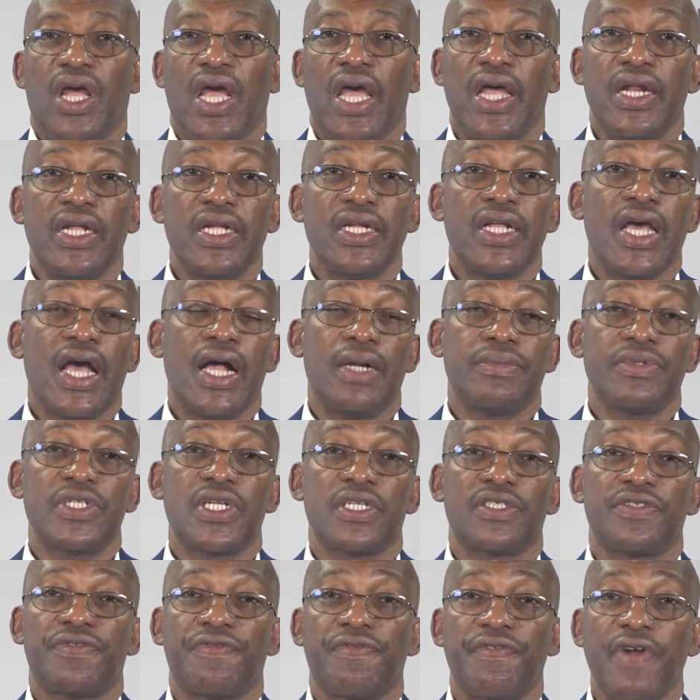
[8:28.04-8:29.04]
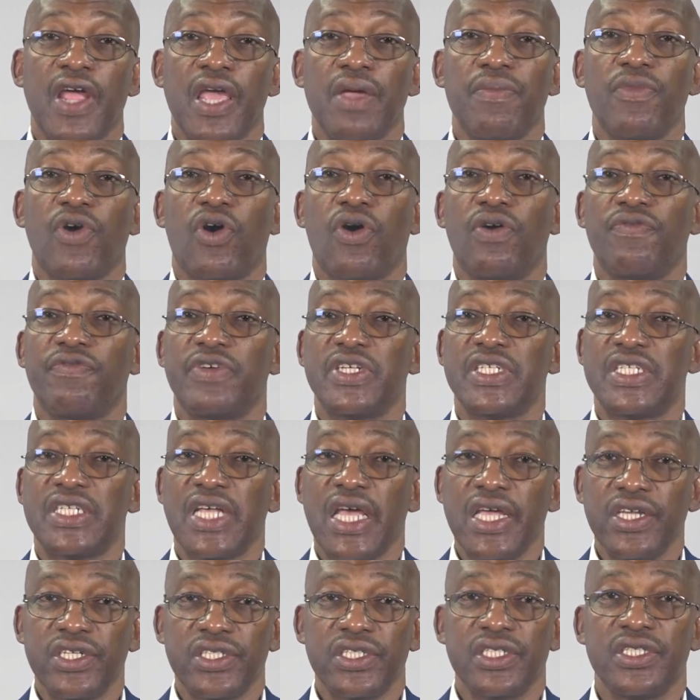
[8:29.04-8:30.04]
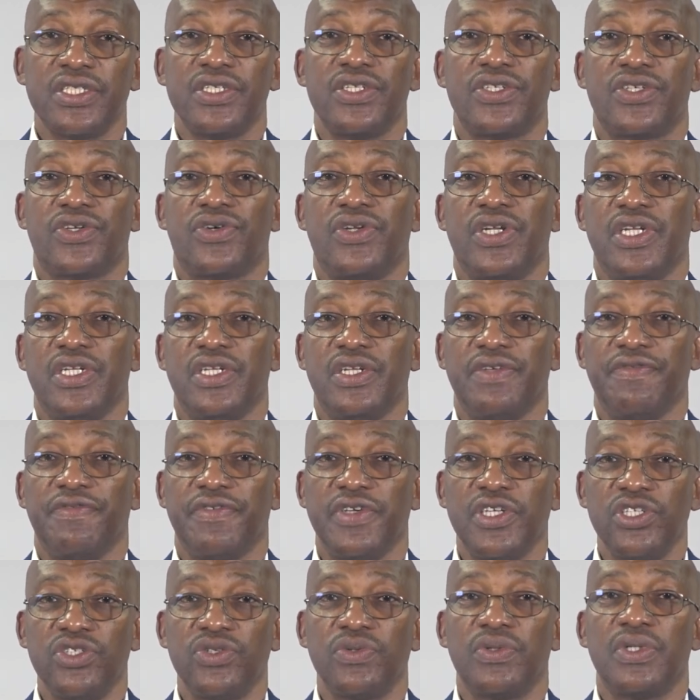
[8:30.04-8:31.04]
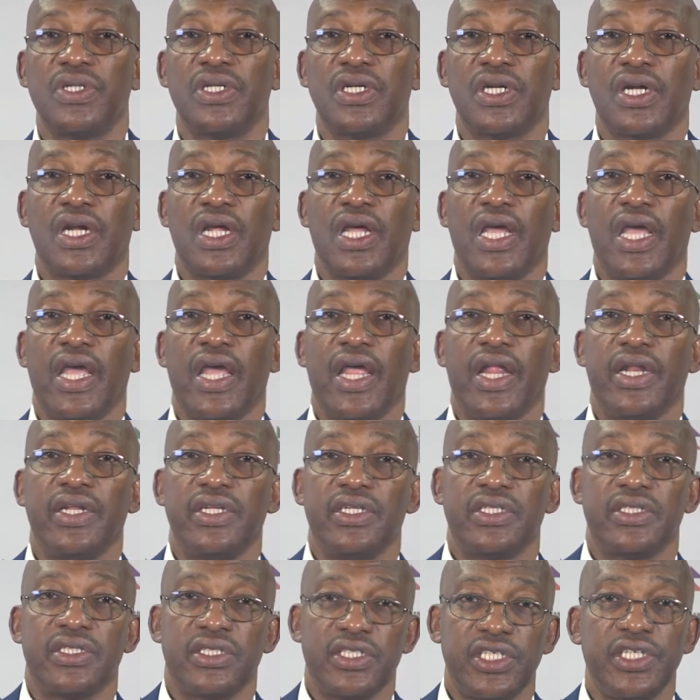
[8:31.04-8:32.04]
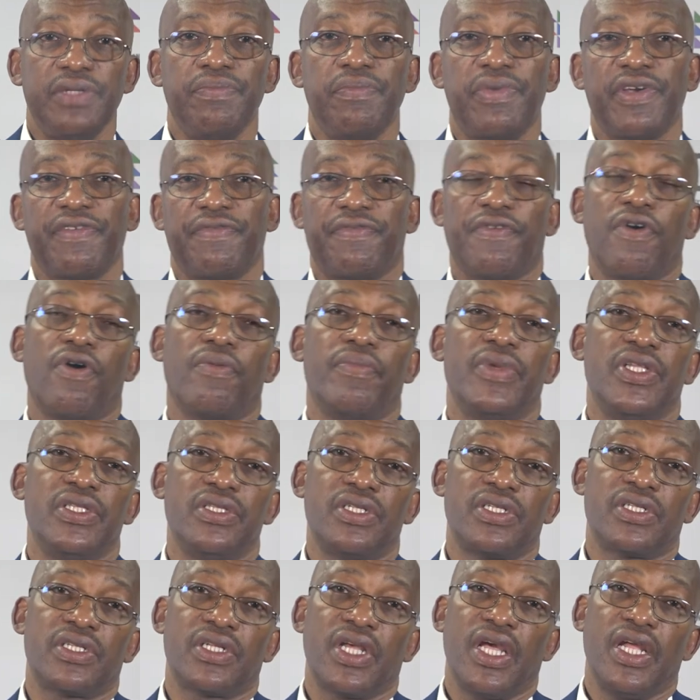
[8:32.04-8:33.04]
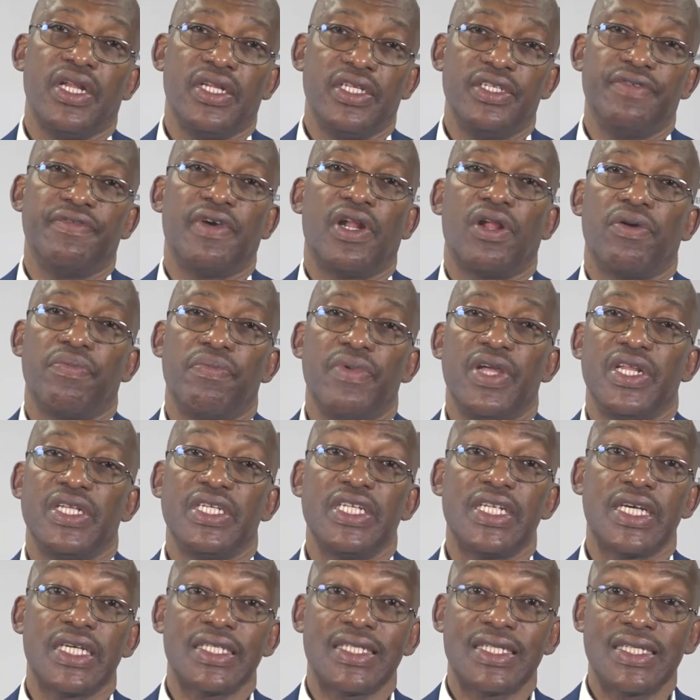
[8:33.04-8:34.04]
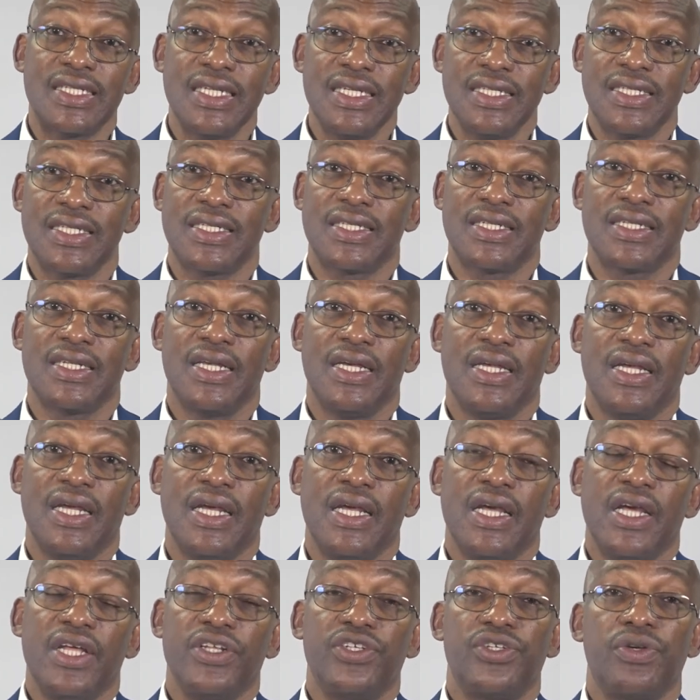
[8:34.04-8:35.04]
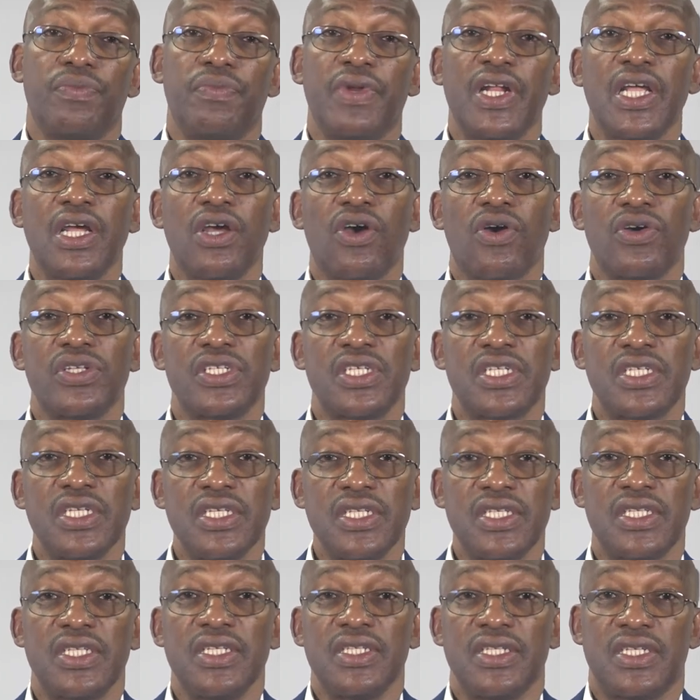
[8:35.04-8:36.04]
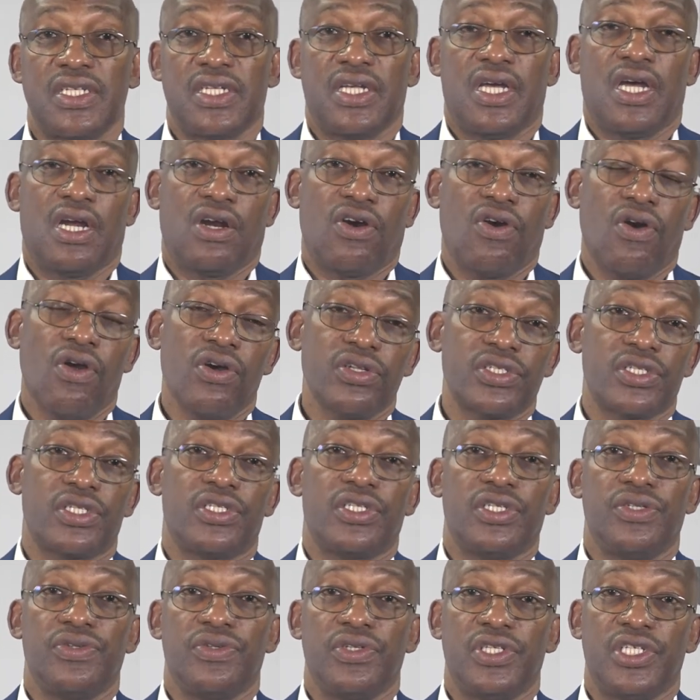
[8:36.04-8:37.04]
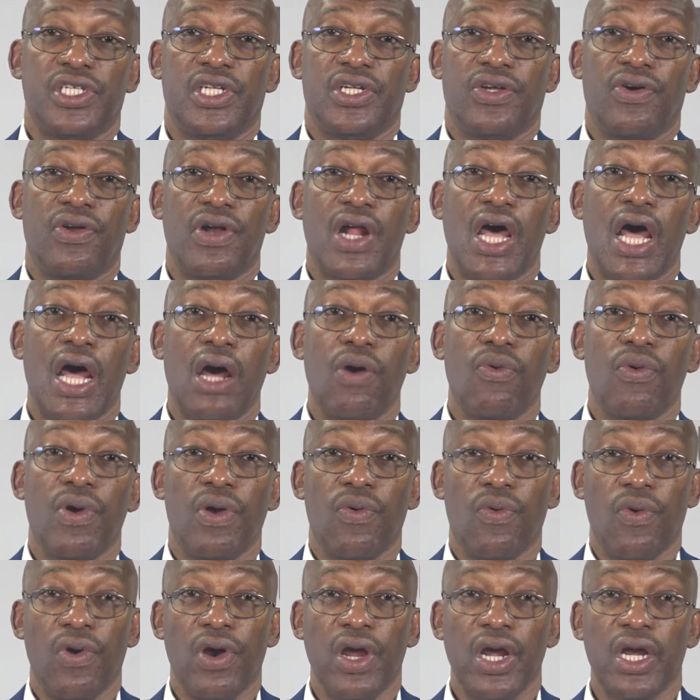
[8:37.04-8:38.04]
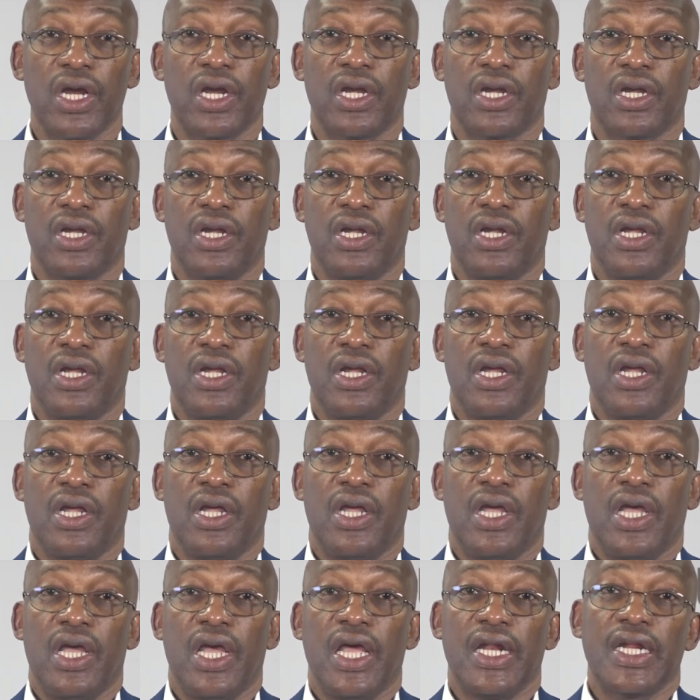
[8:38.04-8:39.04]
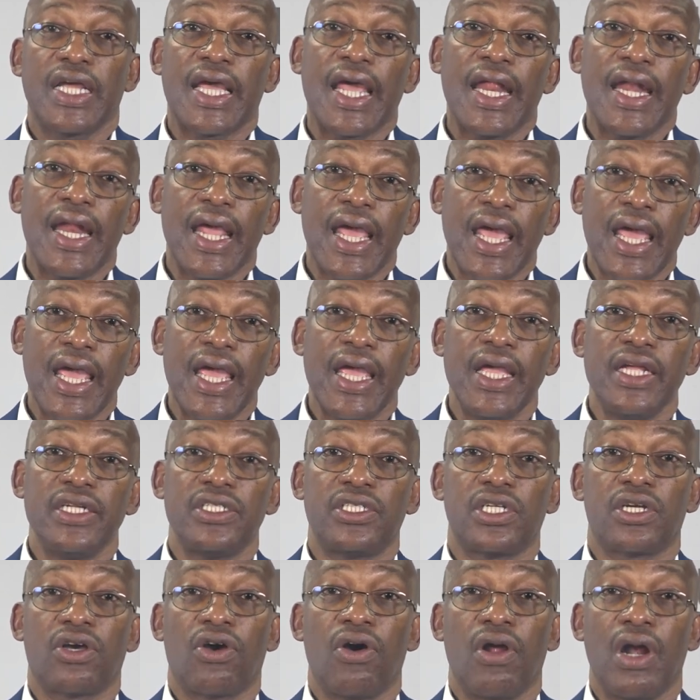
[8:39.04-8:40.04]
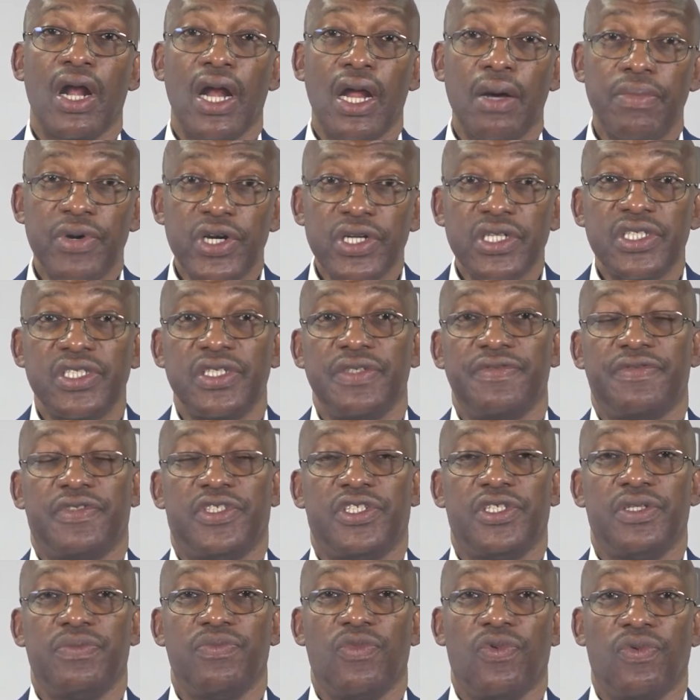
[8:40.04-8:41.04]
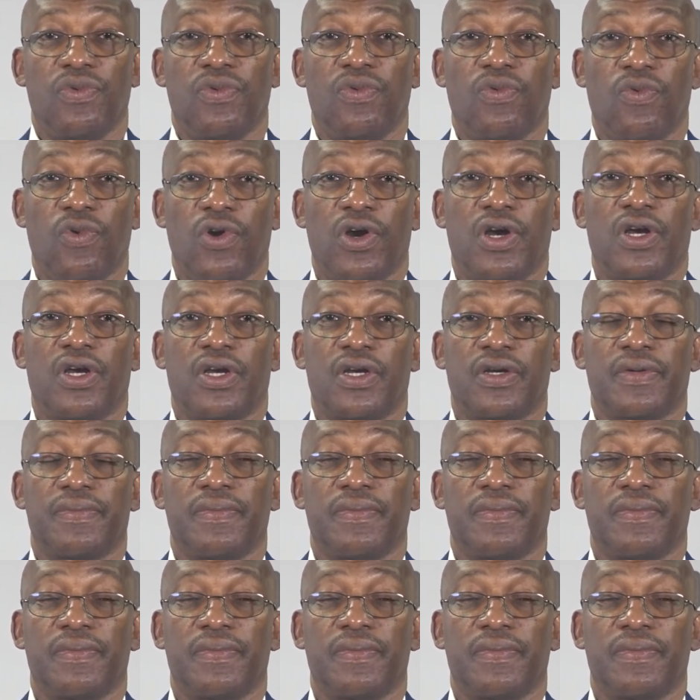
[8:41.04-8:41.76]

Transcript: and it helps us frame conversations on individual and team performance and development. It assists to bring consistency across DUT on how we work and can aid collaborative teamwork.